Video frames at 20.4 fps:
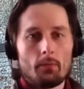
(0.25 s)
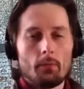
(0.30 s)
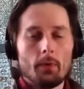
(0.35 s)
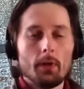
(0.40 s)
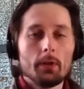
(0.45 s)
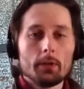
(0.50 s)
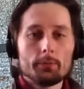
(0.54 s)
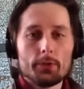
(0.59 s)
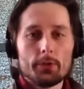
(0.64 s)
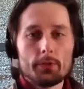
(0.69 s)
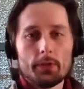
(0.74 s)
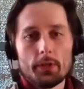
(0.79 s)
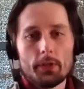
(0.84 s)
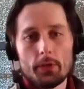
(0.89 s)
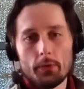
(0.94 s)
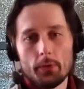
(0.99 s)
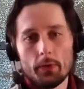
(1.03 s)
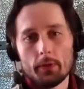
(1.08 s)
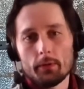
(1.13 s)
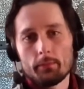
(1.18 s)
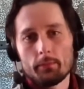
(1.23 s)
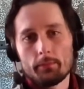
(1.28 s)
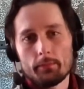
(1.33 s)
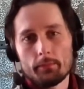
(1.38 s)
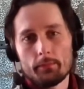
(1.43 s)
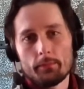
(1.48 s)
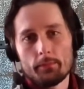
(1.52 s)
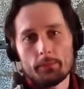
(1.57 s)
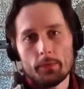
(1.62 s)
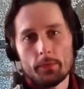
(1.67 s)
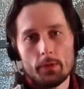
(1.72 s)
Welcome to The Cure,
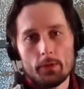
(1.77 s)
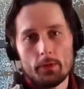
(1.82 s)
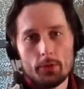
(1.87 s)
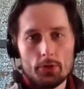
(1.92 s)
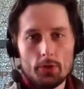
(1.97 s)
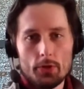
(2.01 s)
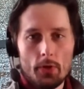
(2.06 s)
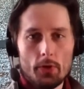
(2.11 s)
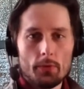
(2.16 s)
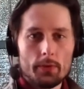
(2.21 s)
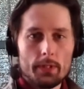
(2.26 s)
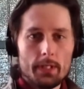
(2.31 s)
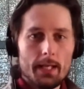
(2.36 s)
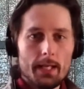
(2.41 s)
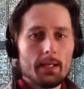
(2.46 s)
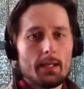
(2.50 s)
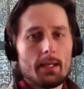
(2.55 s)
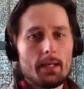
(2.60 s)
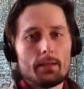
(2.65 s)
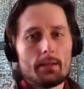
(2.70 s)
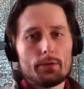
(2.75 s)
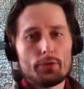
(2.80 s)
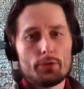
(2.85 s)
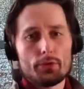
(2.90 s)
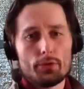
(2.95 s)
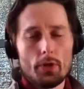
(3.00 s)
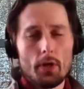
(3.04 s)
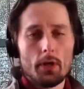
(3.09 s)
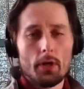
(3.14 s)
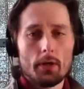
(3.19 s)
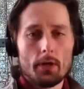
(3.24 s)
the show dedicated to
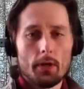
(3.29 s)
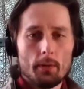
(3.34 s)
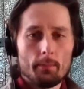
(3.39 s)
talk